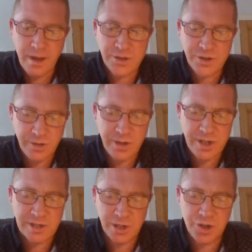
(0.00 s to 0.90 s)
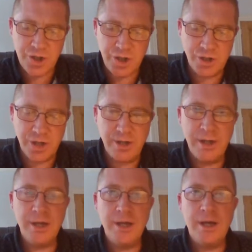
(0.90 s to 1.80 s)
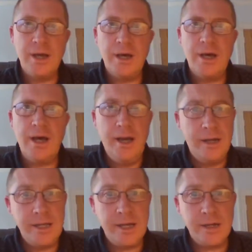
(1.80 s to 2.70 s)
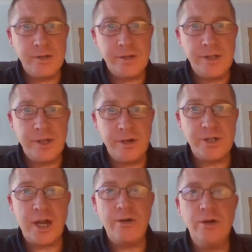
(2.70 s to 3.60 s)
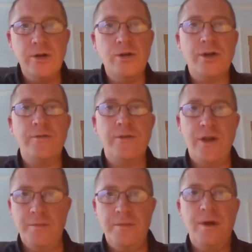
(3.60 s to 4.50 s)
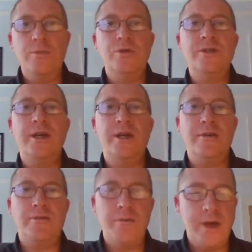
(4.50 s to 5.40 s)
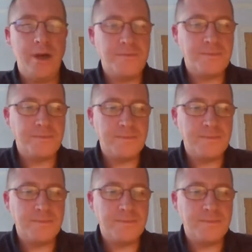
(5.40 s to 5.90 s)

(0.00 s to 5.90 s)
And so he's lost Ginger and he's going to carry on looking for him, and we'll take it from there.